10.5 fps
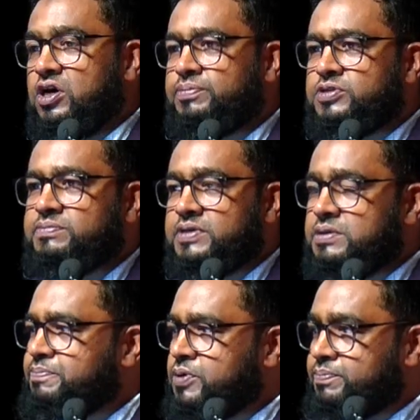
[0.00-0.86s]

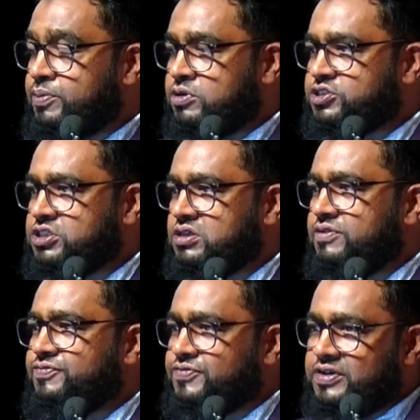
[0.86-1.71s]
optimal proportion
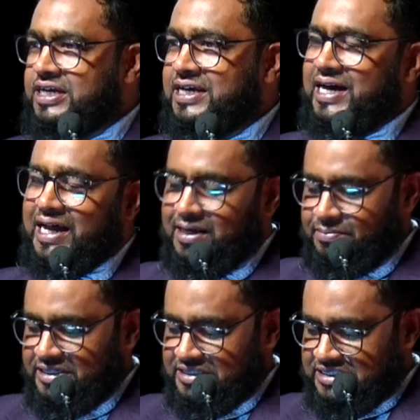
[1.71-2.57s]
of 3
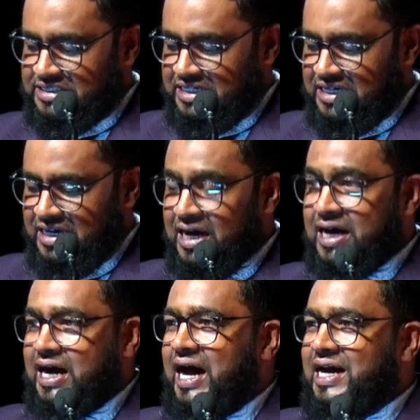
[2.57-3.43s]
elements:
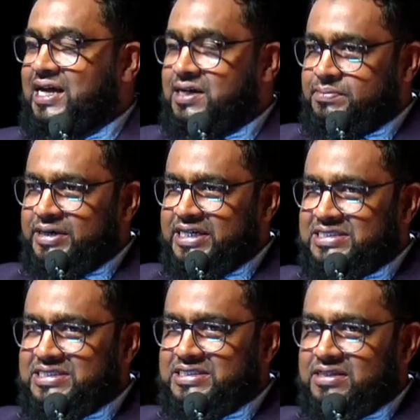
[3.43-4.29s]

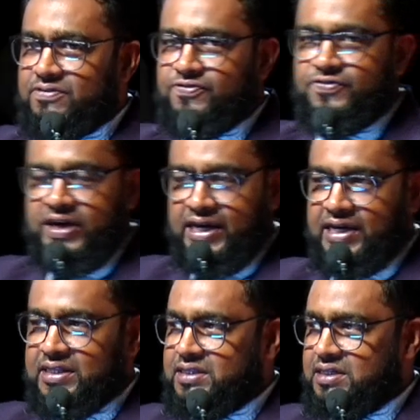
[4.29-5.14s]
academics,
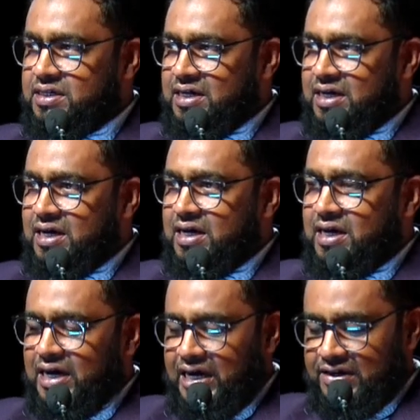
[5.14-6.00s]
faith,
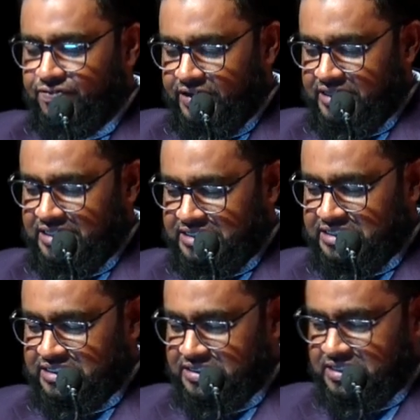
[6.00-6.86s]
and
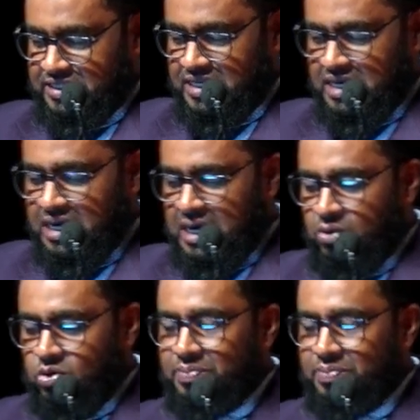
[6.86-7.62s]
fitness. We